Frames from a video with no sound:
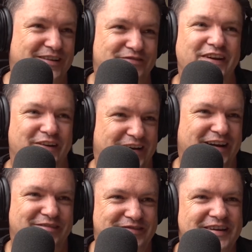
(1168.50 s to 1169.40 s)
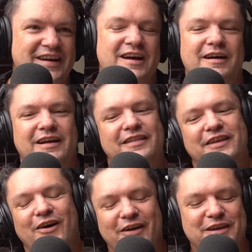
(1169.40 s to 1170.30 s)
fair enough.
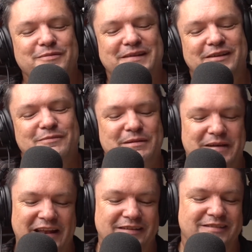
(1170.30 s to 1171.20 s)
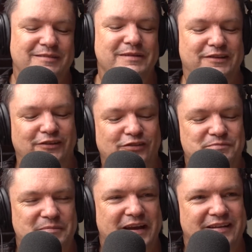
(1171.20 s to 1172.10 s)
The argument could be made similar to
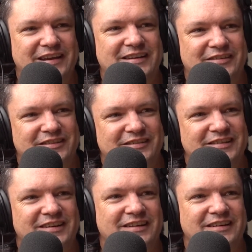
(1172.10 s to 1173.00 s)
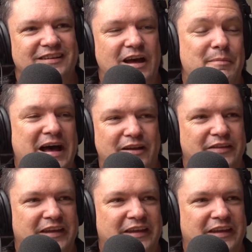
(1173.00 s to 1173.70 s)
Superman. He doesn't come out of the